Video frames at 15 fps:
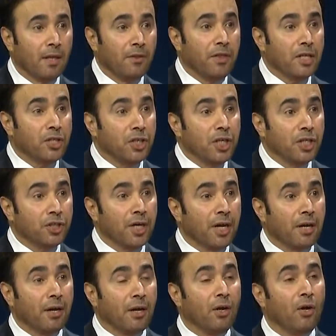the
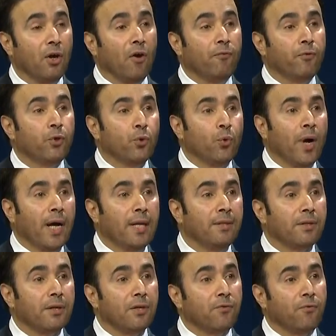seizure of
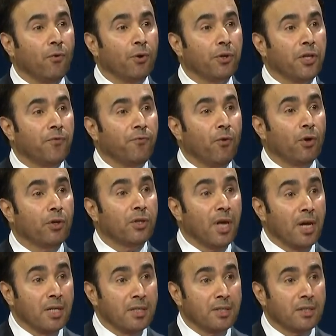244
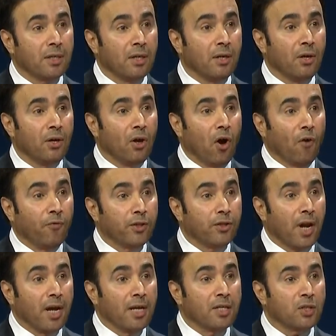tons of
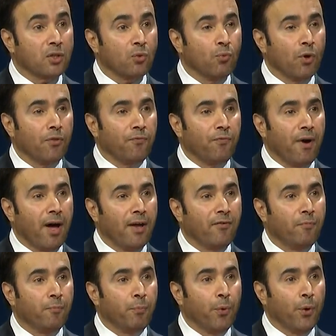drugs with
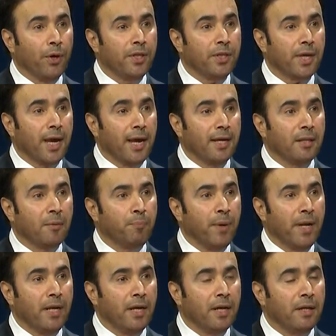$5.8
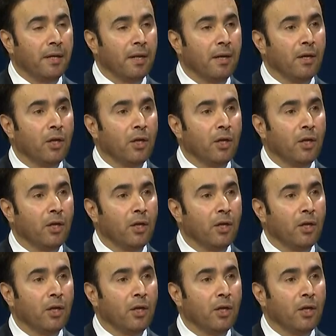billion